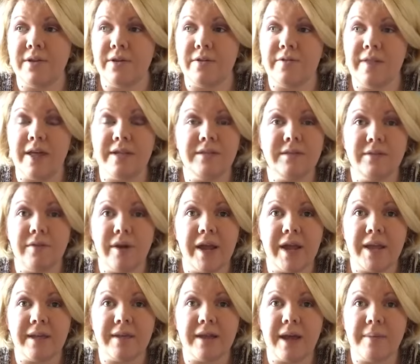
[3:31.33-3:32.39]
that's
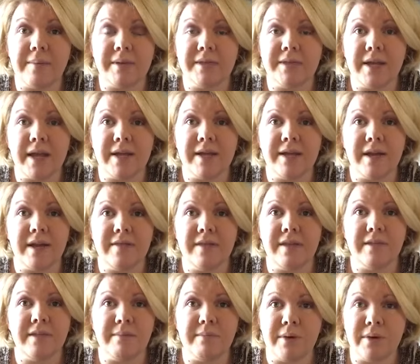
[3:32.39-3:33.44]
great. I'm excited. I
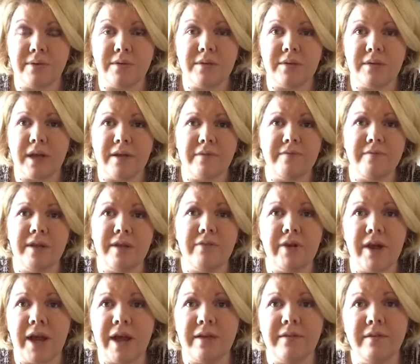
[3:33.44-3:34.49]
think I've never
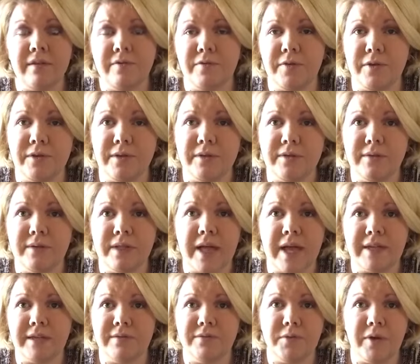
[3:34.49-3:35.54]
had a full
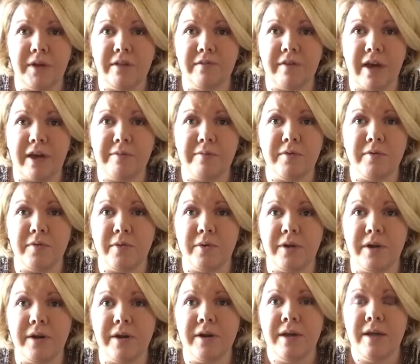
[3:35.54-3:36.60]
class of 25
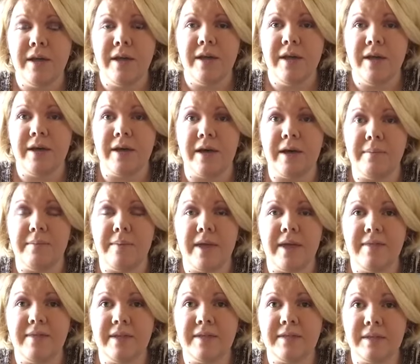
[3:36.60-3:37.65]
before,
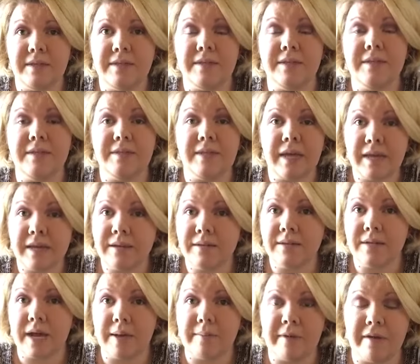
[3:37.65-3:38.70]
and this is the second
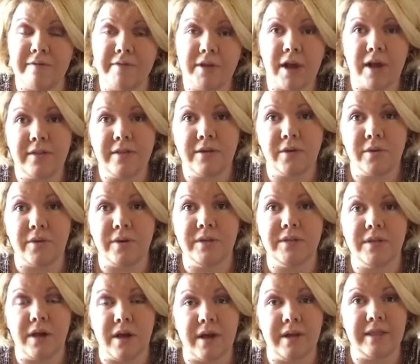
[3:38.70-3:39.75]
time I've taught the
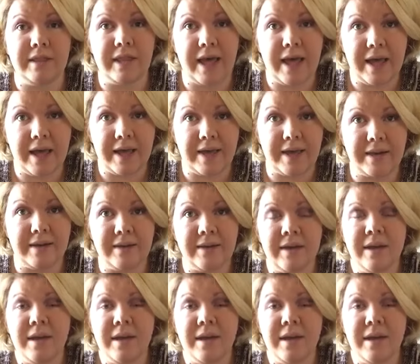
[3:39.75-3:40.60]
course online.